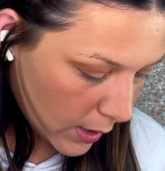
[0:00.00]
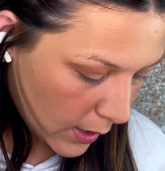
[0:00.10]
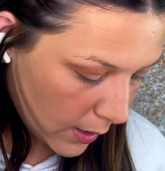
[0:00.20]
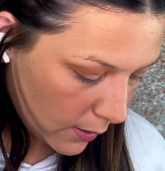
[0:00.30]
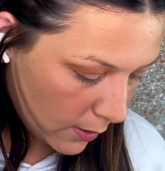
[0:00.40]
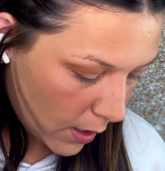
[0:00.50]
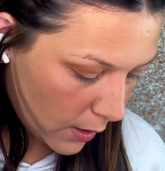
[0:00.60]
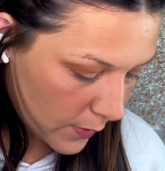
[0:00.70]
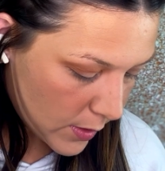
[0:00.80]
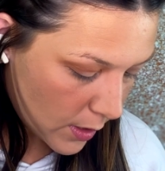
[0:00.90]
get a lot
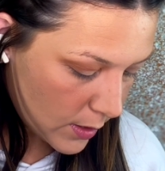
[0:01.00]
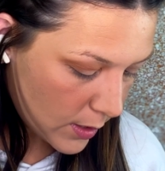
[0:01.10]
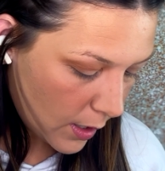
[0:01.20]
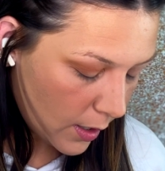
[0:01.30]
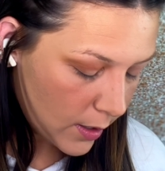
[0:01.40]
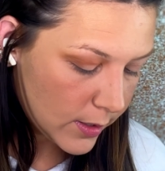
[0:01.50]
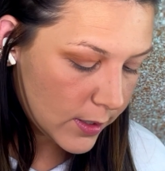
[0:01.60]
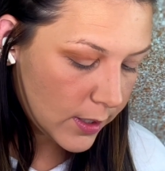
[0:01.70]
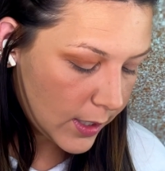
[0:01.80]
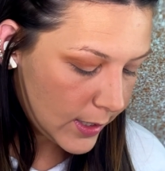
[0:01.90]
of
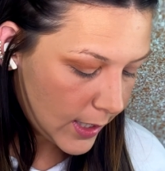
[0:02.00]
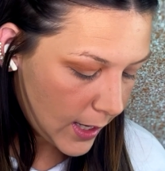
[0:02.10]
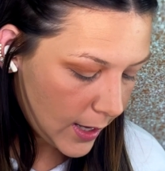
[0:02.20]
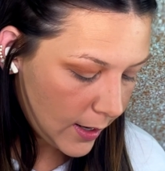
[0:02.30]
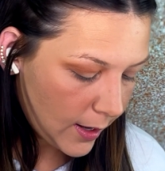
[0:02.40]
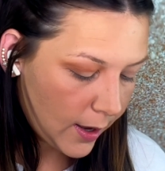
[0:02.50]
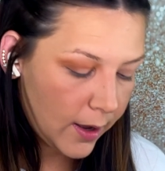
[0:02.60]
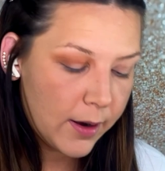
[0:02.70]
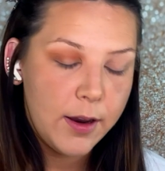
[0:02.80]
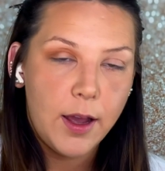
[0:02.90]
suntan
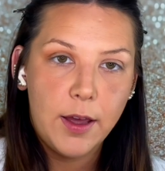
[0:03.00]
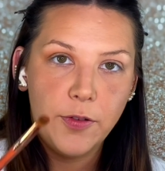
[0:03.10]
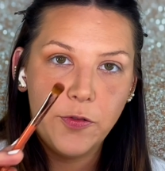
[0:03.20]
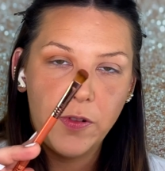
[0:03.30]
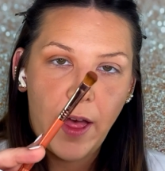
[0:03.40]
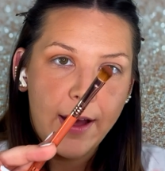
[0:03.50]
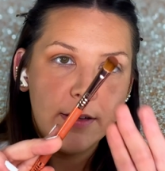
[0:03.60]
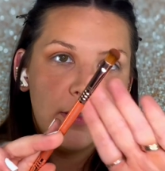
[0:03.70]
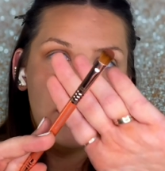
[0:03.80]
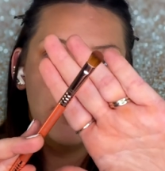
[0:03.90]
on a
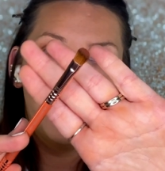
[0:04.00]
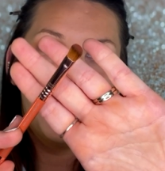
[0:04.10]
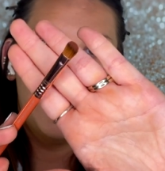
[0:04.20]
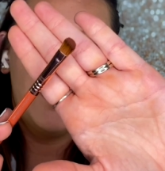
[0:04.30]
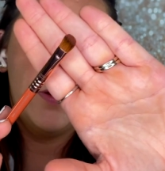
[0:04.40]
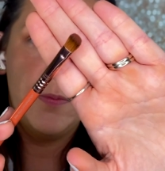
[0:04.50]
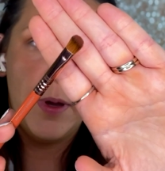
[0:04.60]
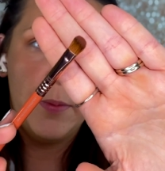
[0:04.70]
flat part of my